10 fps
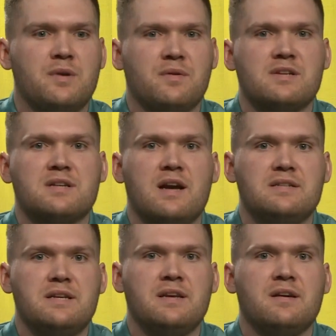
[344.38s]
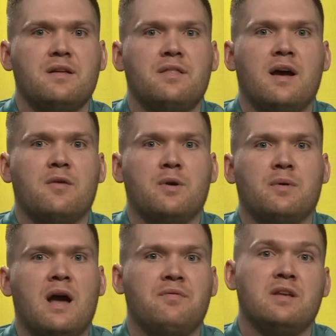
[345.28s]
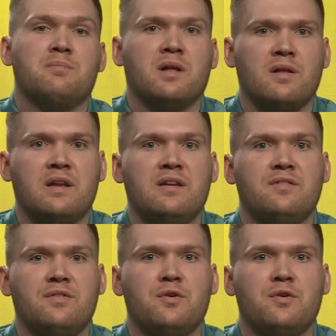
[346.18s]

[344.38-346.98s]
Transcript: to me with this idea that we would have the ability